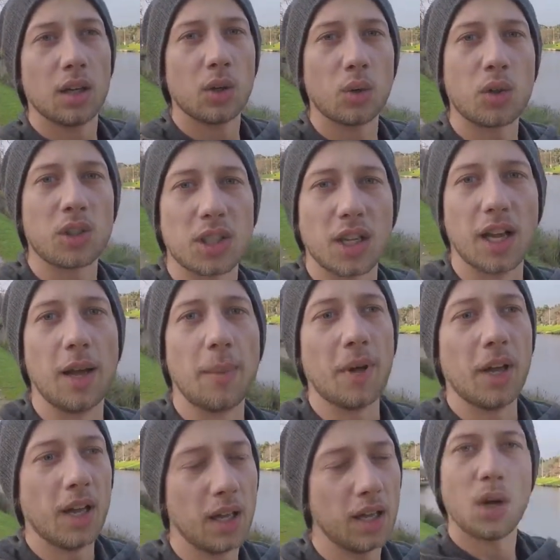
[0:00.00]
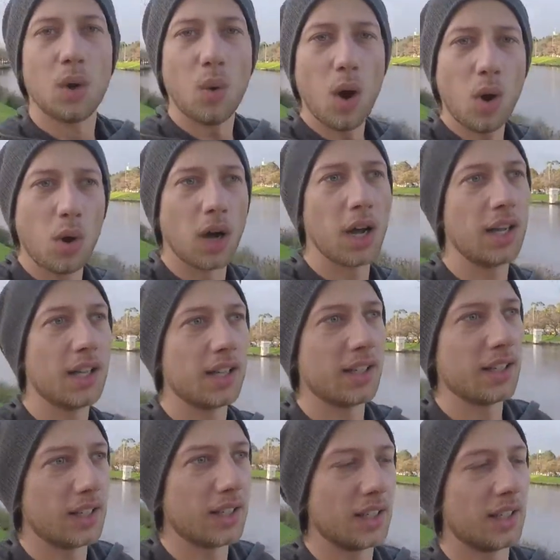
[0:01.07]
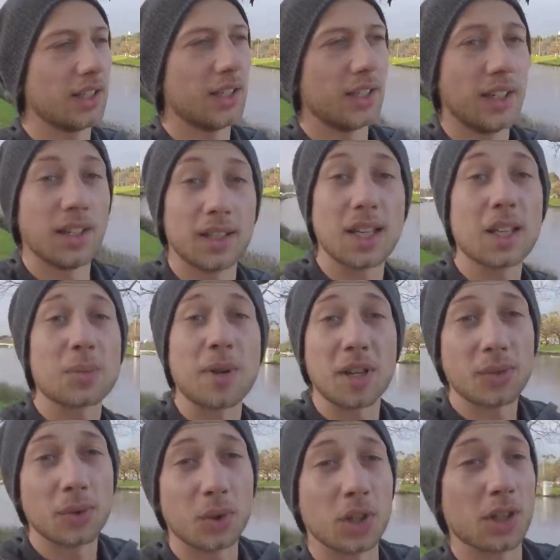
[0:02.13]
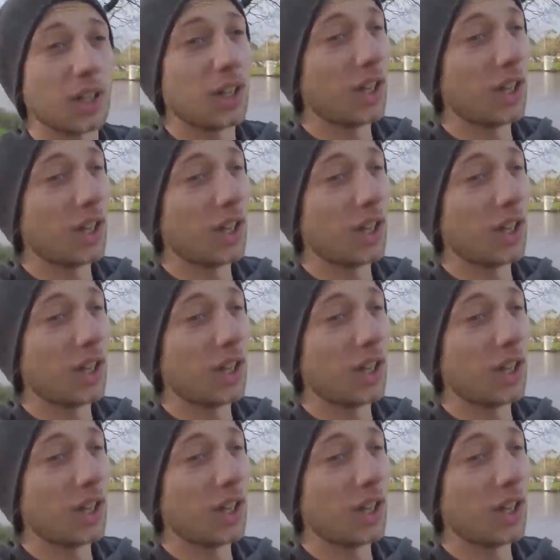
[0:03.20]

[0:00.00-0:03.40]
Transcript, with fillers: all the time. Woo! Does make you feel good.